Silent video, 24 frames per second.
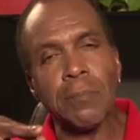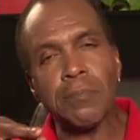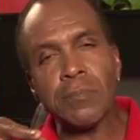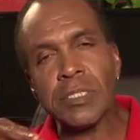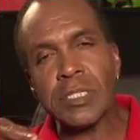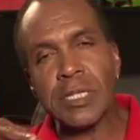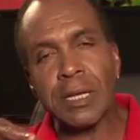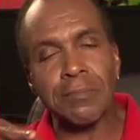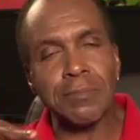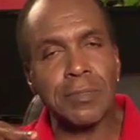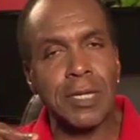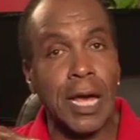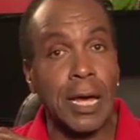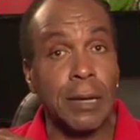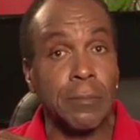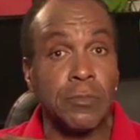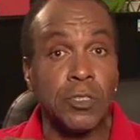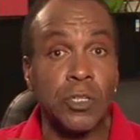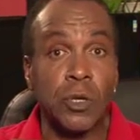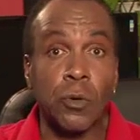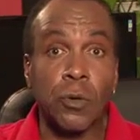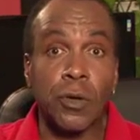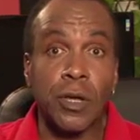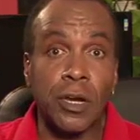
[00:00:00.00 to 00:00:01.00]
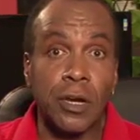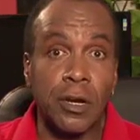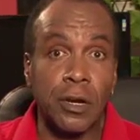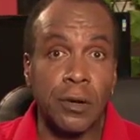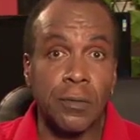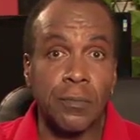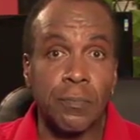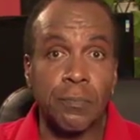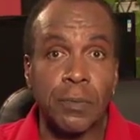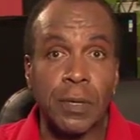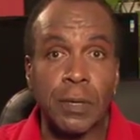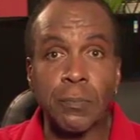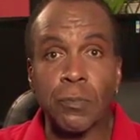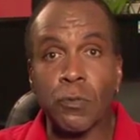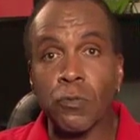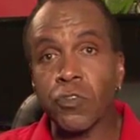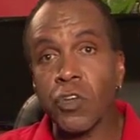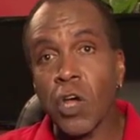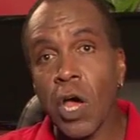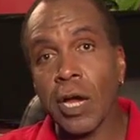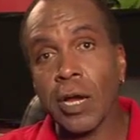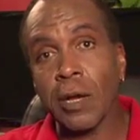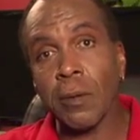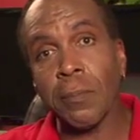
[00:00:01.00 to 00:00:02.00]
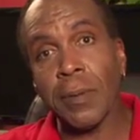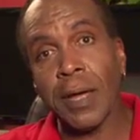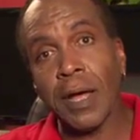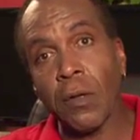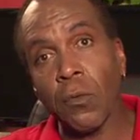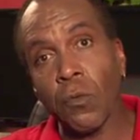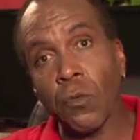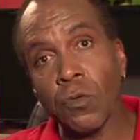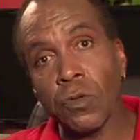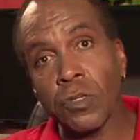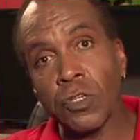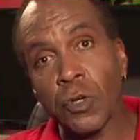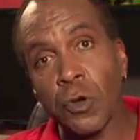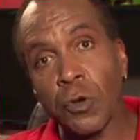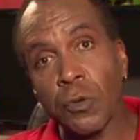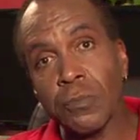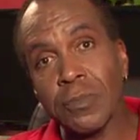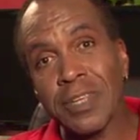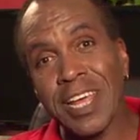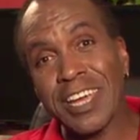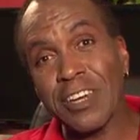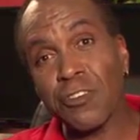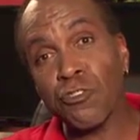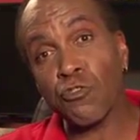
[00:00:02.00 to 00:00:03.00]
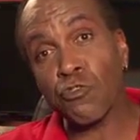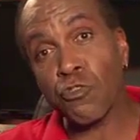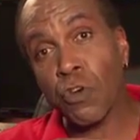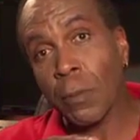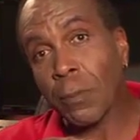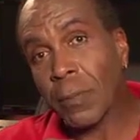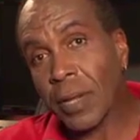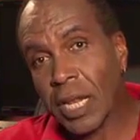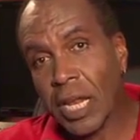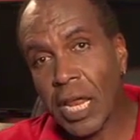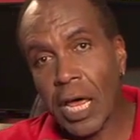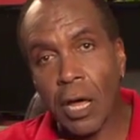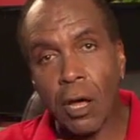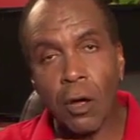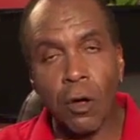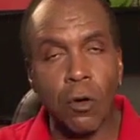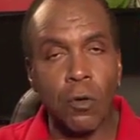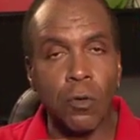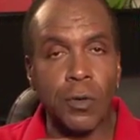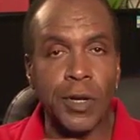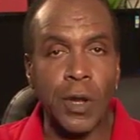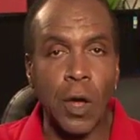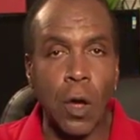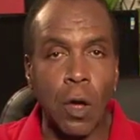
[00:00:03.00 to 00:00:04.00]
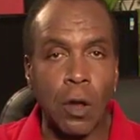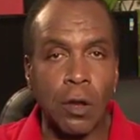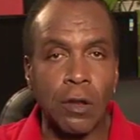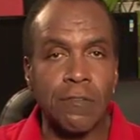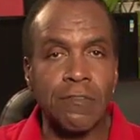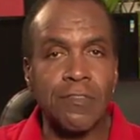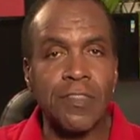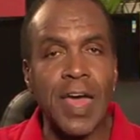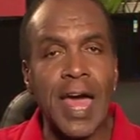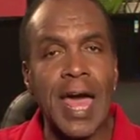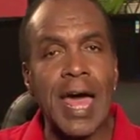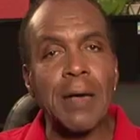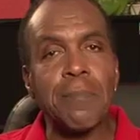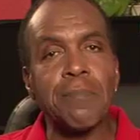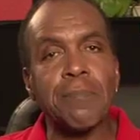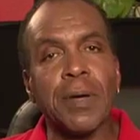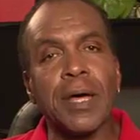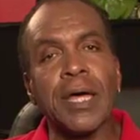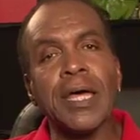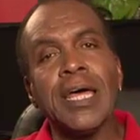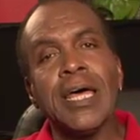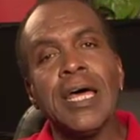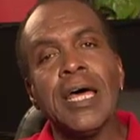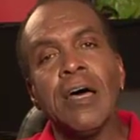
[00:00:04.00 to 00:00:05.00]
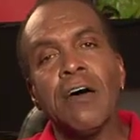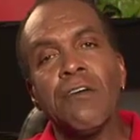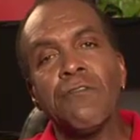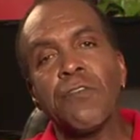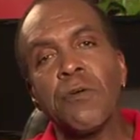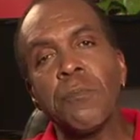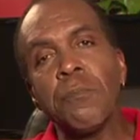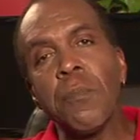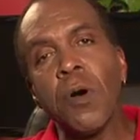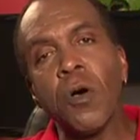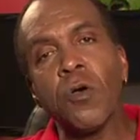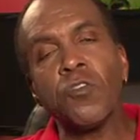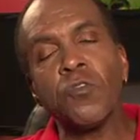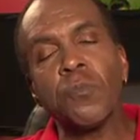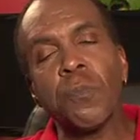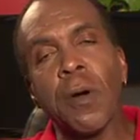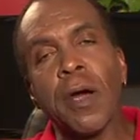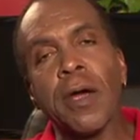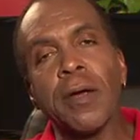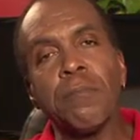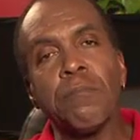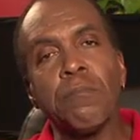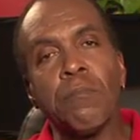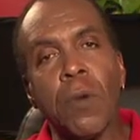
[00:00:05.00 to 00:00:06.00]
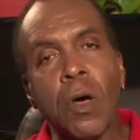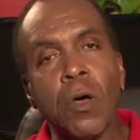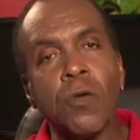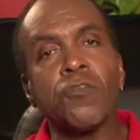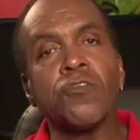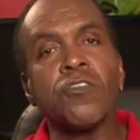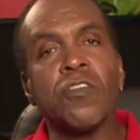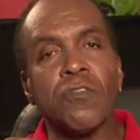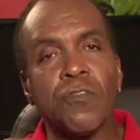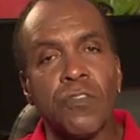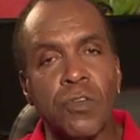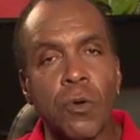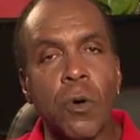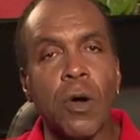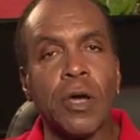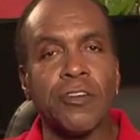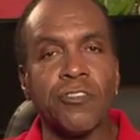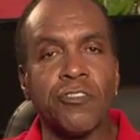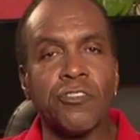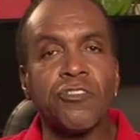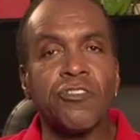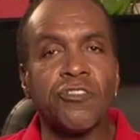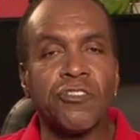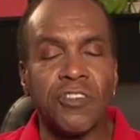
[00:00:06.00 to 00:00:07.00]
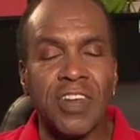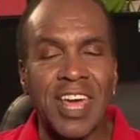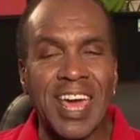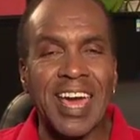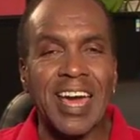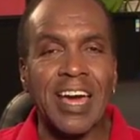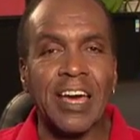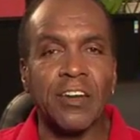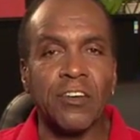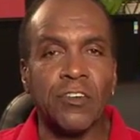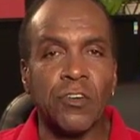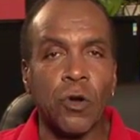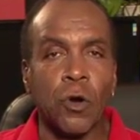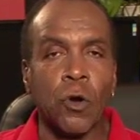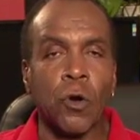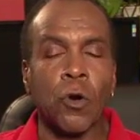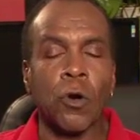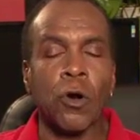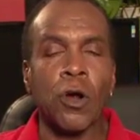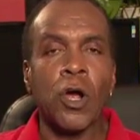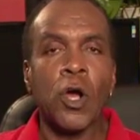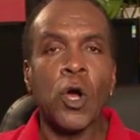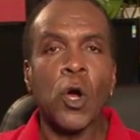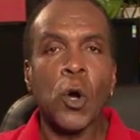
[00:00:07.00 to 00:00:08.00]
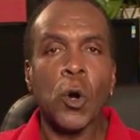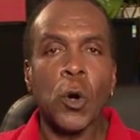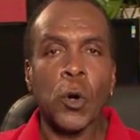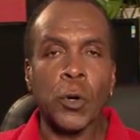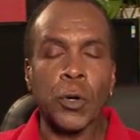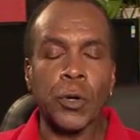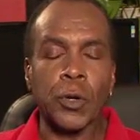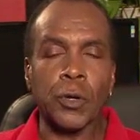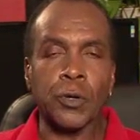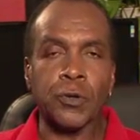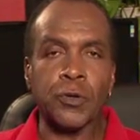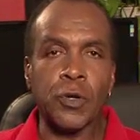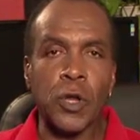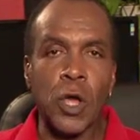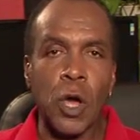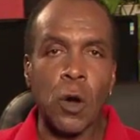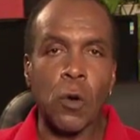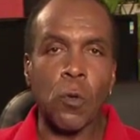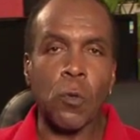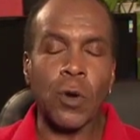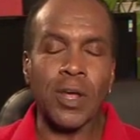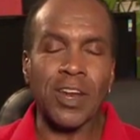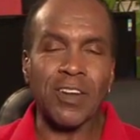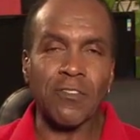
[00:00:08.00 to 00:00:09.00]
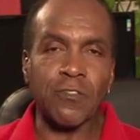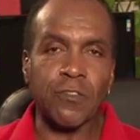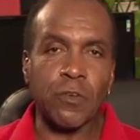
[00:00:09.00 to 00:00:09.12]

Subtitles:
Sometimes you'll hear people talk about terms like tremolo and all of that, but for most part, most of you understand or know what a